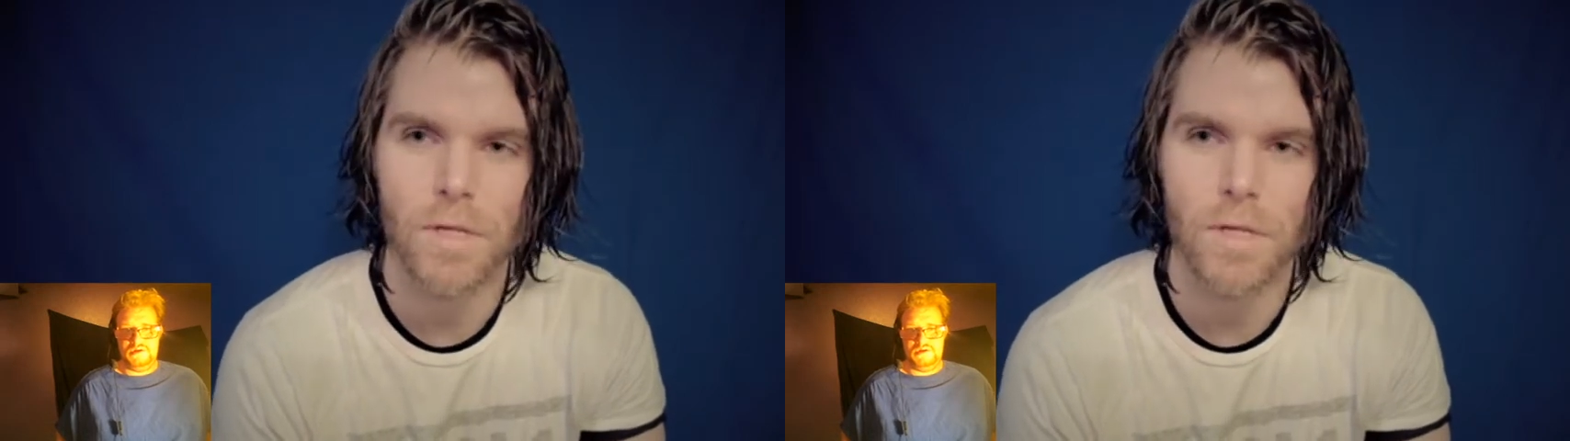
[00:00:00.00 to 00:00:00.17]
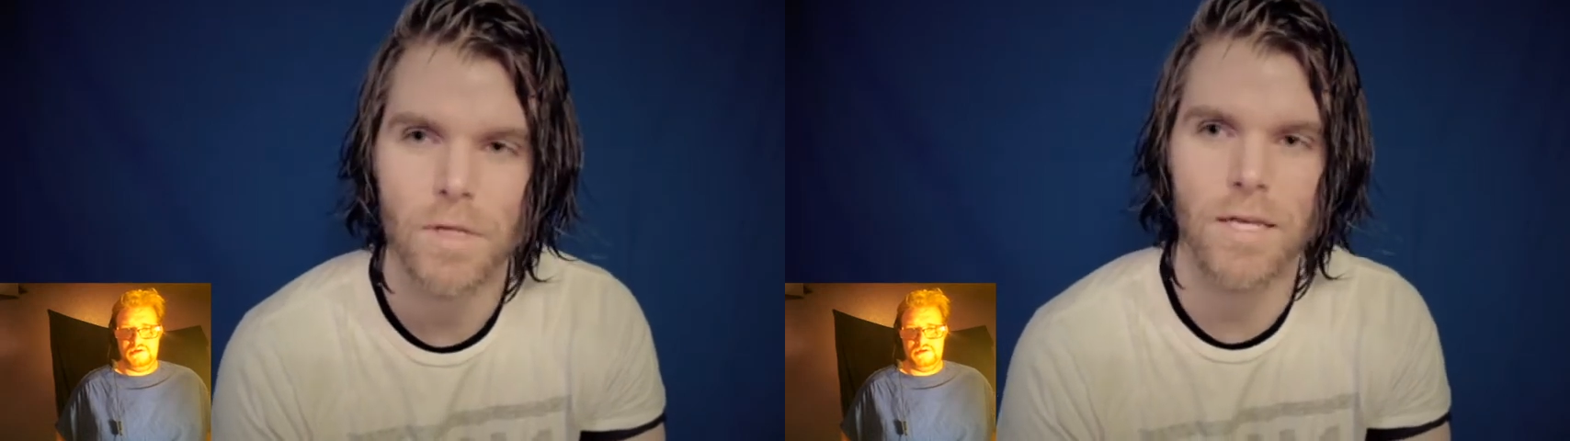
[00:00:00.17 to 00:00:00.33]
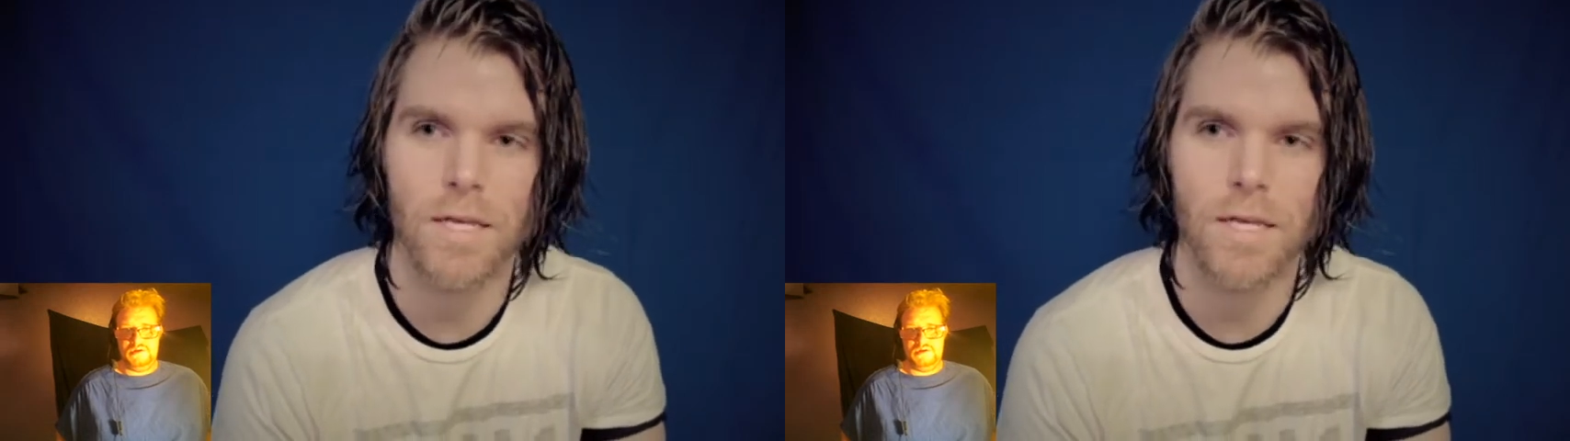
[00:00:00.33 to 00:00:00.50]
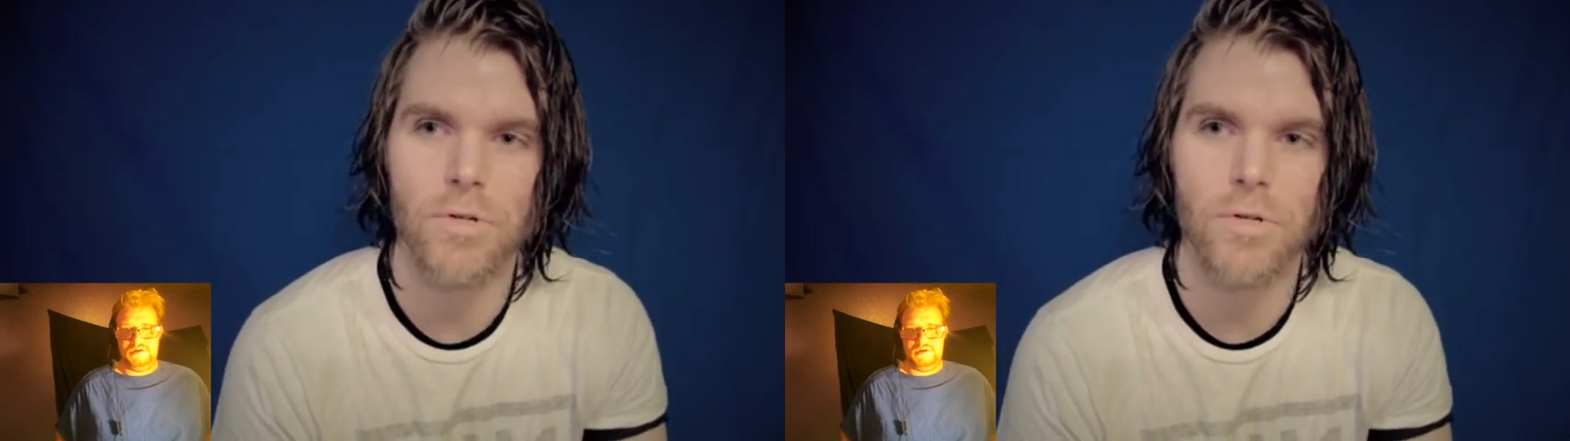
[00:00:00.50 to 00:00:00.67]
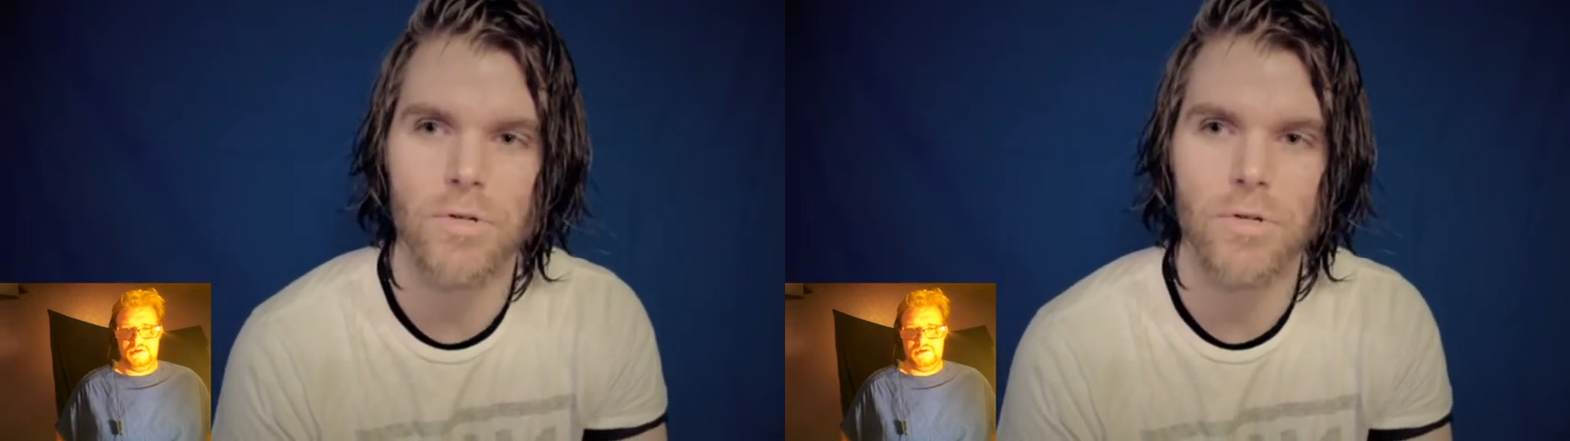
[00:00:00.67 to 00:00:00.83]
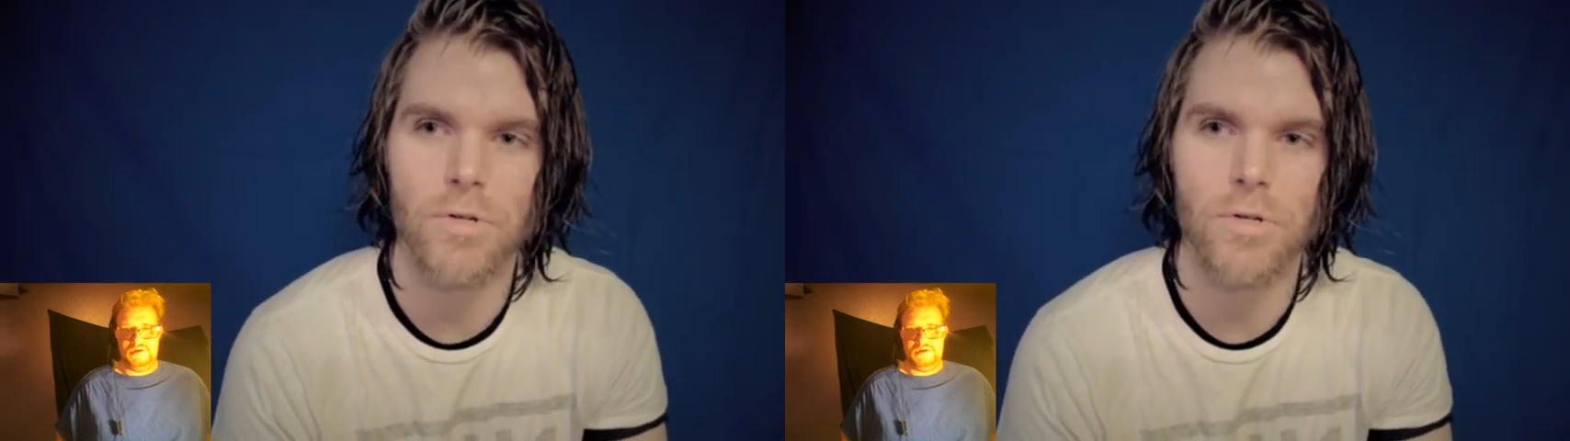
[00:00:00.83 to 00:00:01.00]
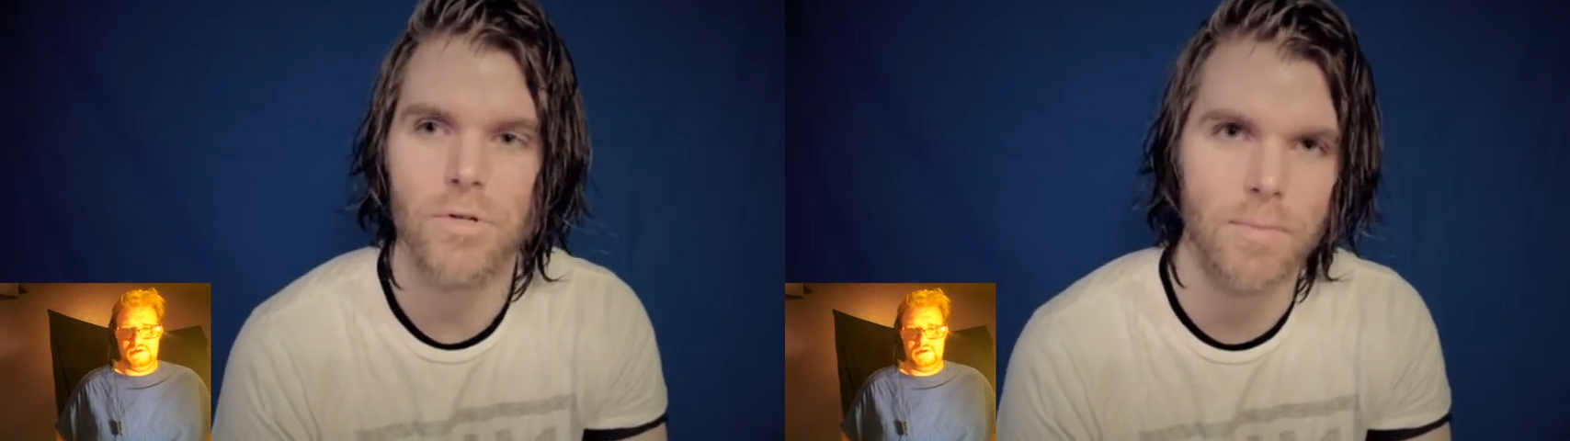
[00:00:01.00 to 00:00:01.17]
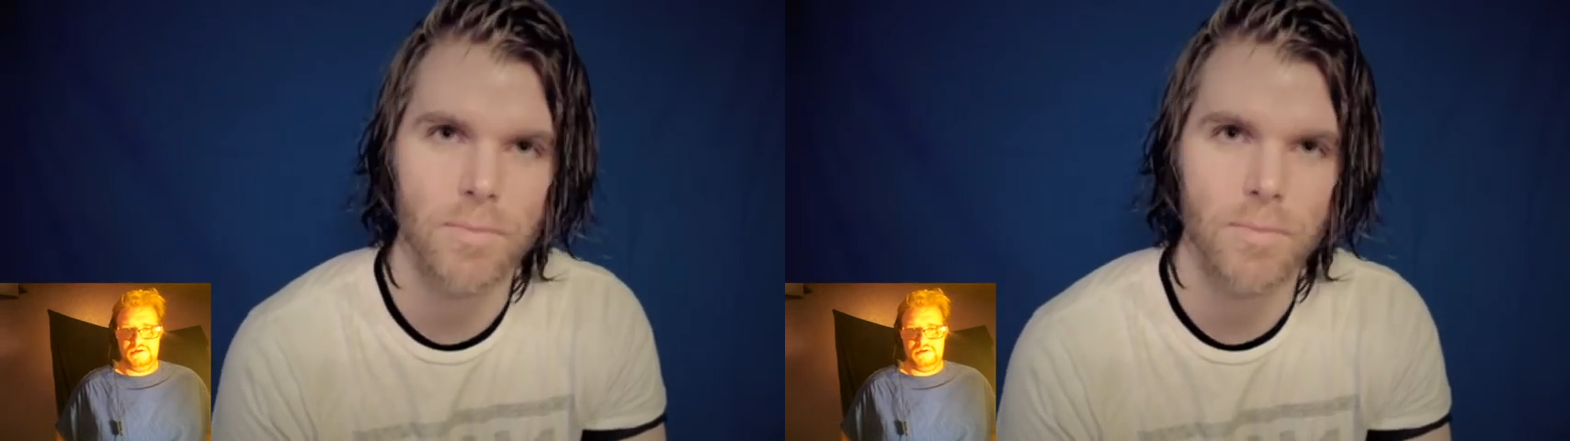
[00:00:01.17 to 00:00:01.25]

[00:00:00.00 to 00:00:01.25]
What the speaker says: And ignorance is not something to